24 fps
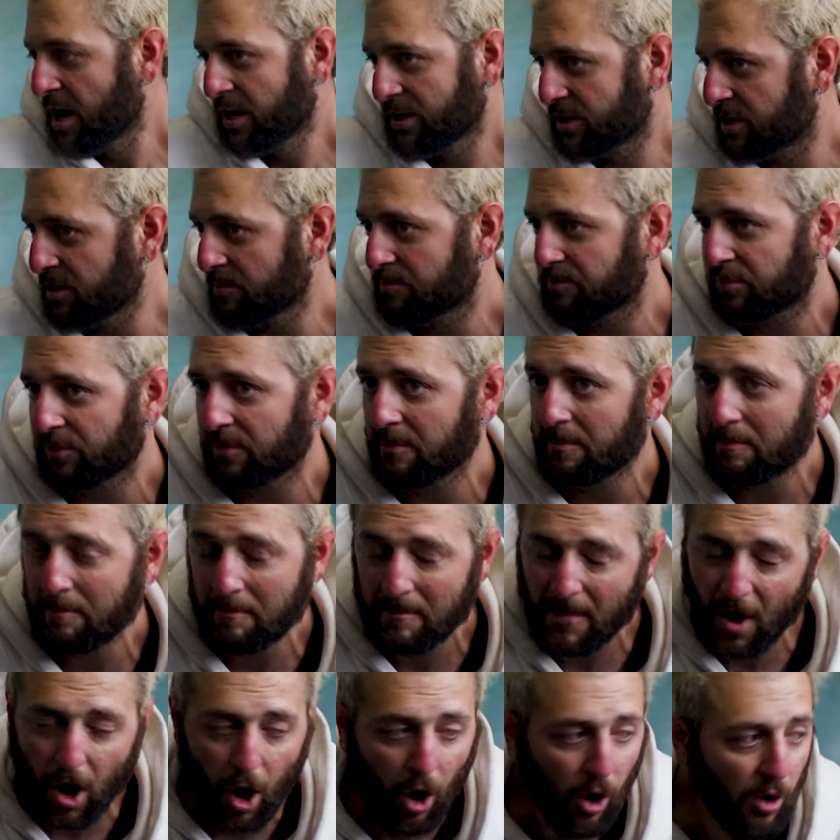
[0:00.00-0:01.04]
to
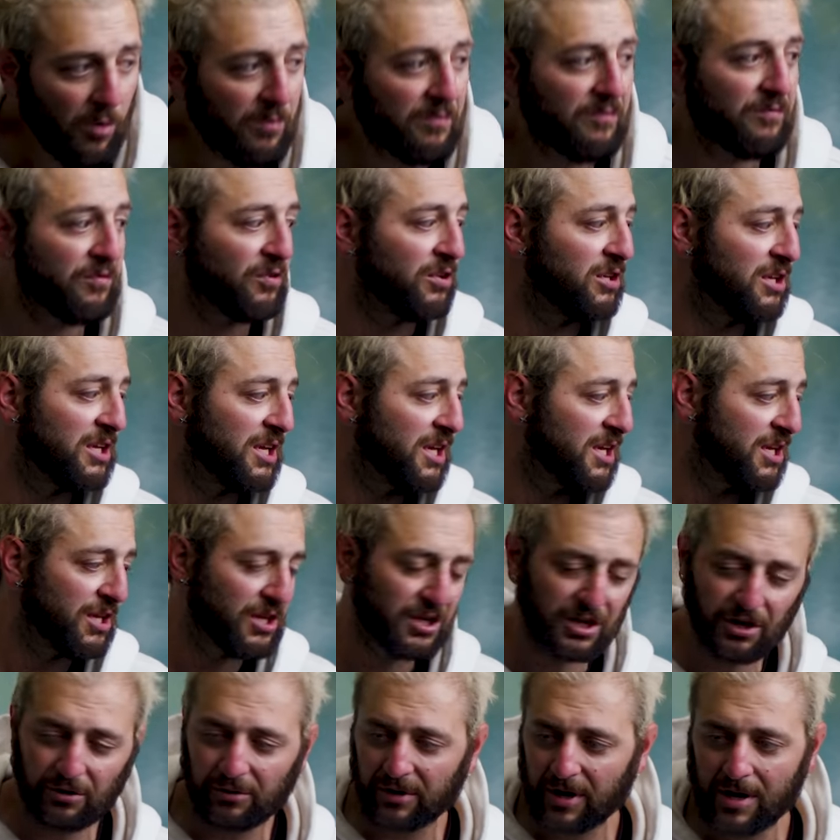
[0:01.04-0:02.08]
hopefully, you
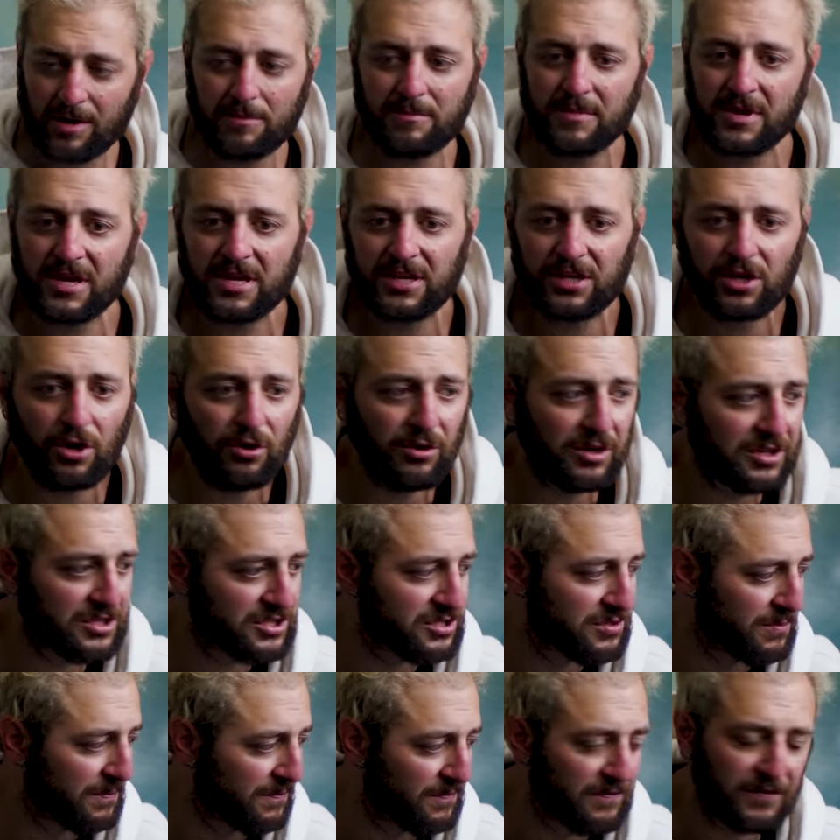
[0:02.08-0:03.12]
know what I mean, go get
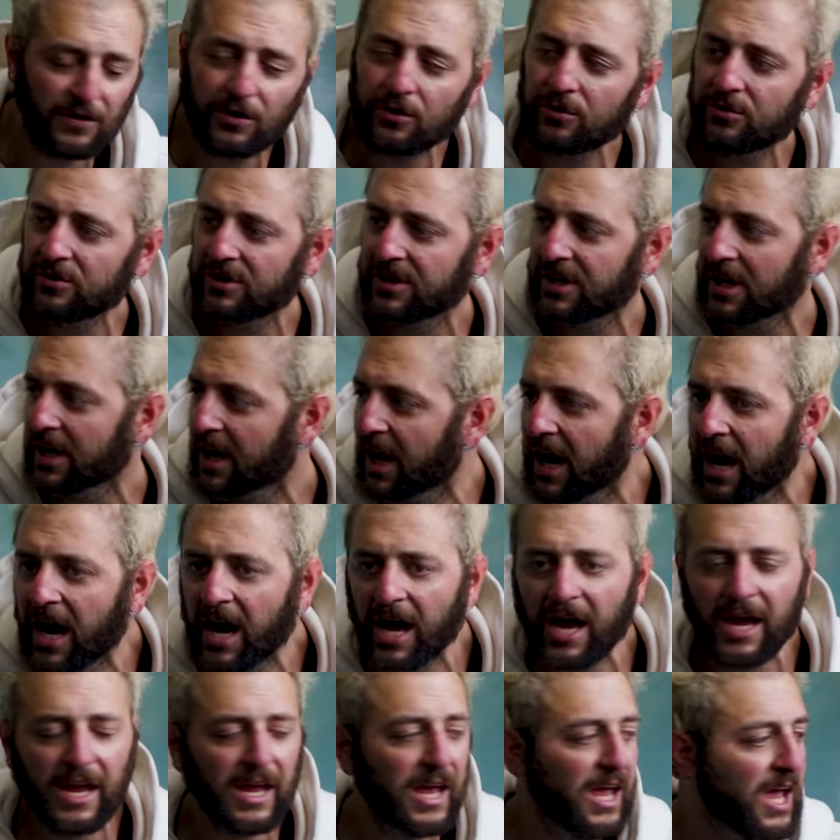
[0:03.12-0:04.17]
some food and get
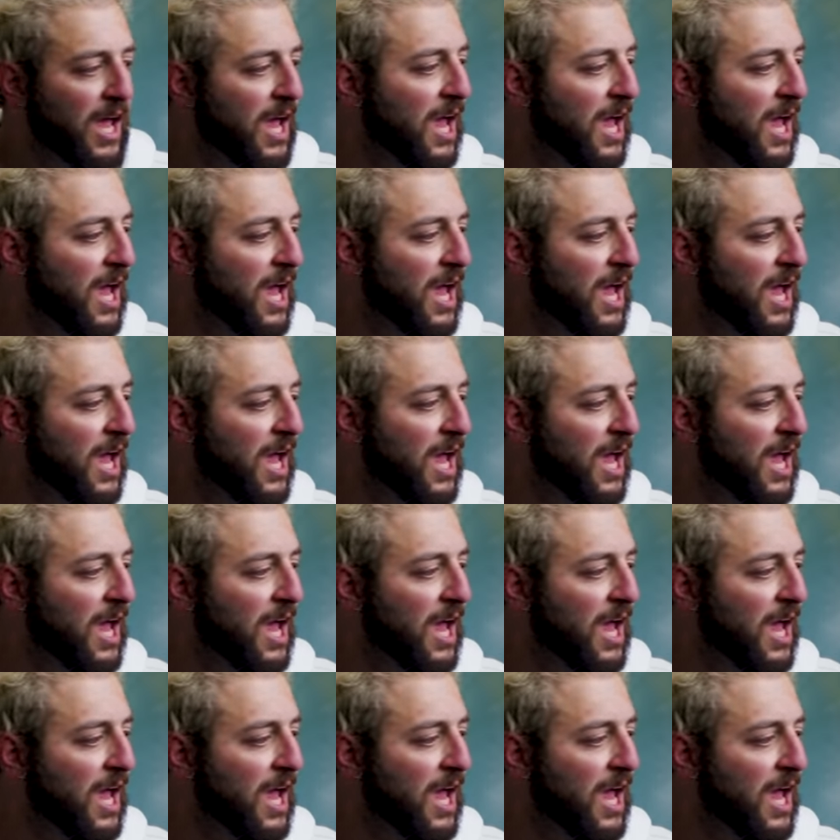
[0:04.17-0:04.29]
high.